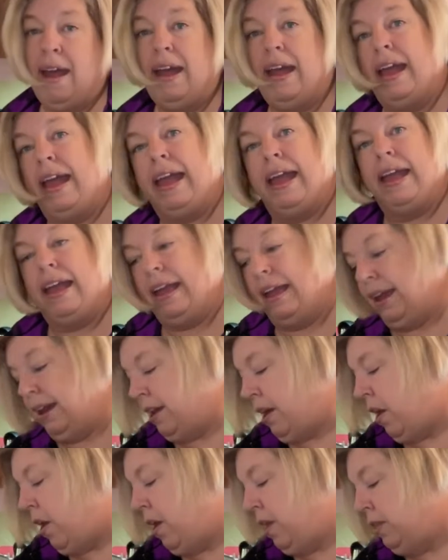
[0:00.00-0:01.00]
and
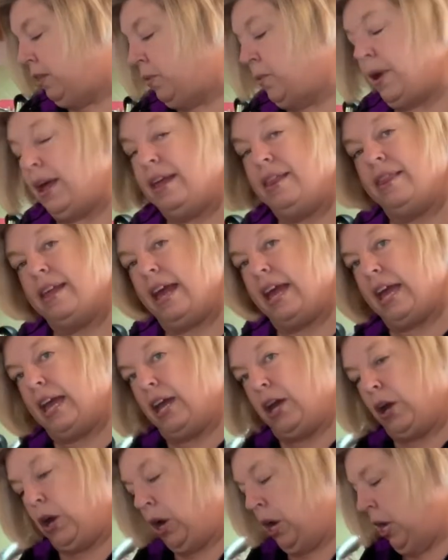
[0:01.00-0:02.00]
on the way
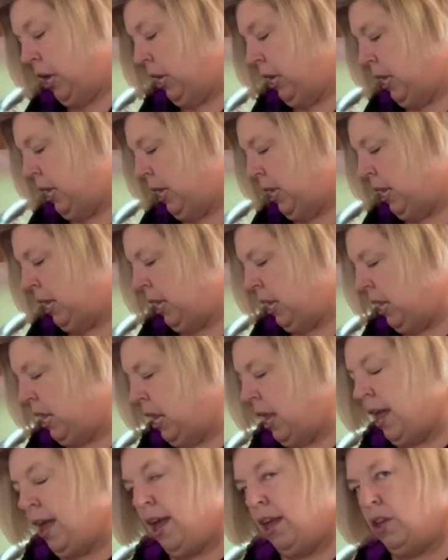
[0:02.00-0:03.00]
there,
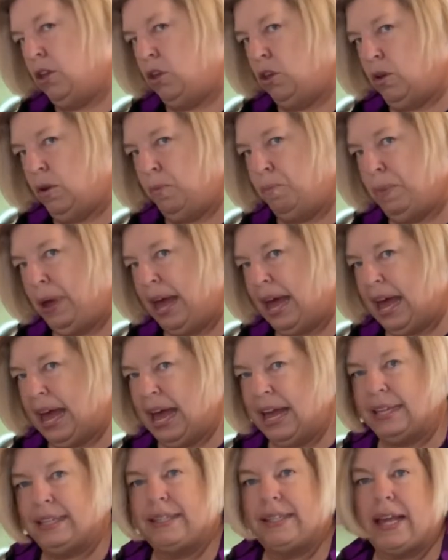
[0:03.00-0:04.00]
you
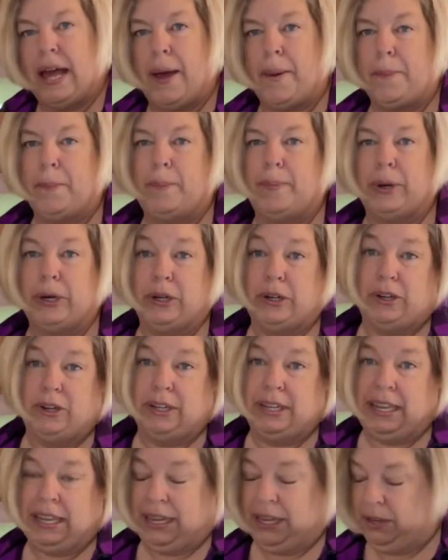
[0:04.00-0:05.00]
pass a Burger
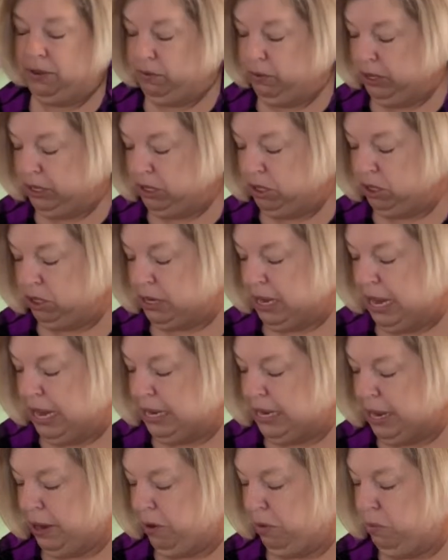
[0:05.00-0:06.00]
King, which I
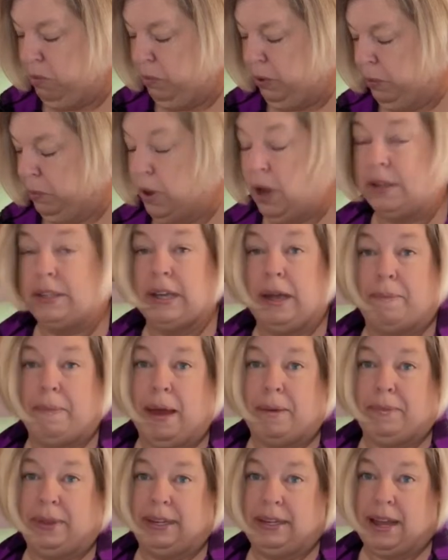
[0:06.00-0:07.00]
know we were all talking
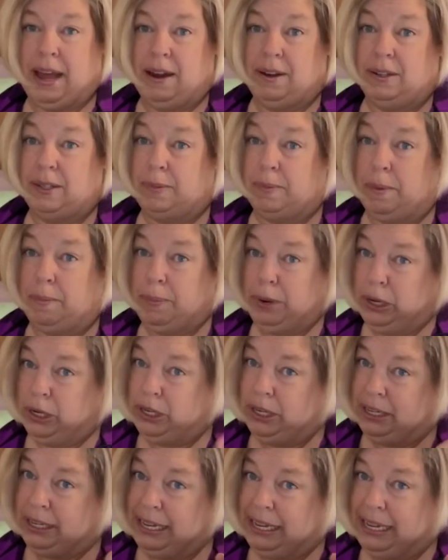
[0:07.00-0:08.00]
about McDonald's, but
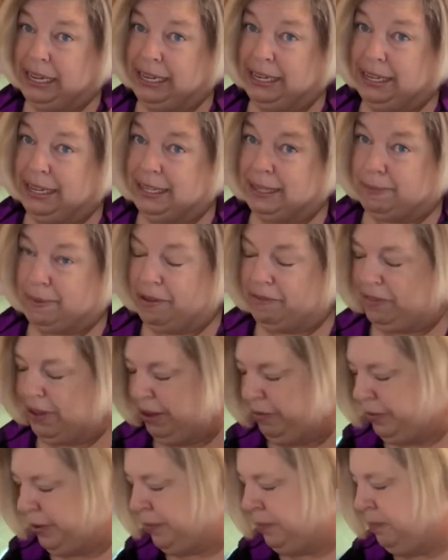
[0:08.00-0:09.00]
Burger King is my
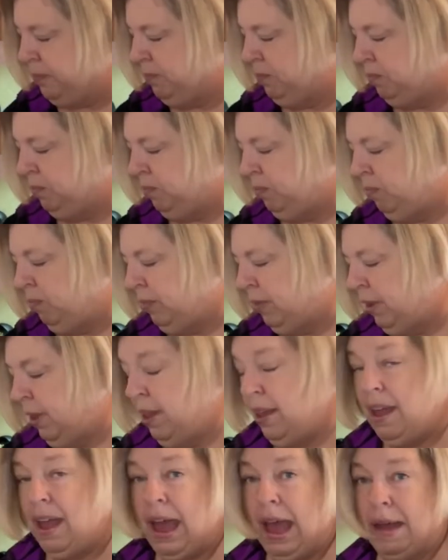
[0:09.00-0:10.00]
favorite.
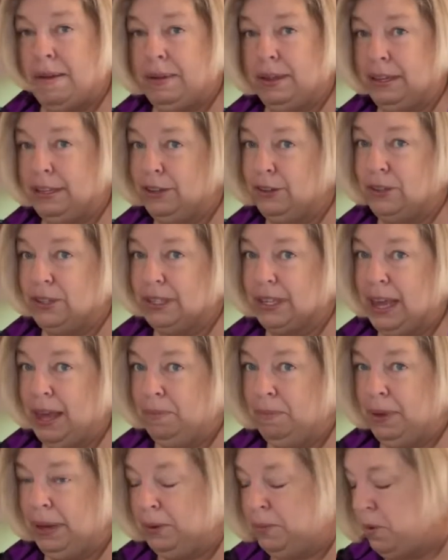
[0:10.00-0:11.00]
I mean, you just
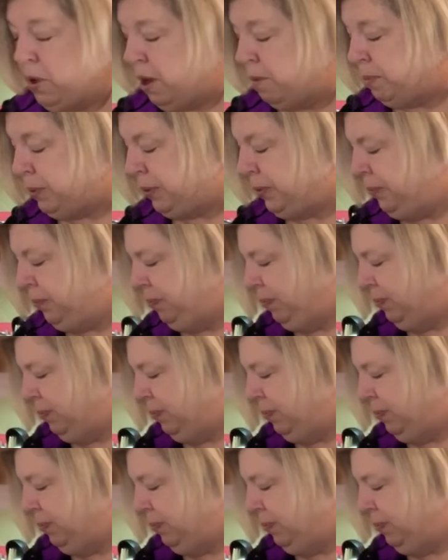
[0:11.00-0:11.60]
can't beat a Whopper.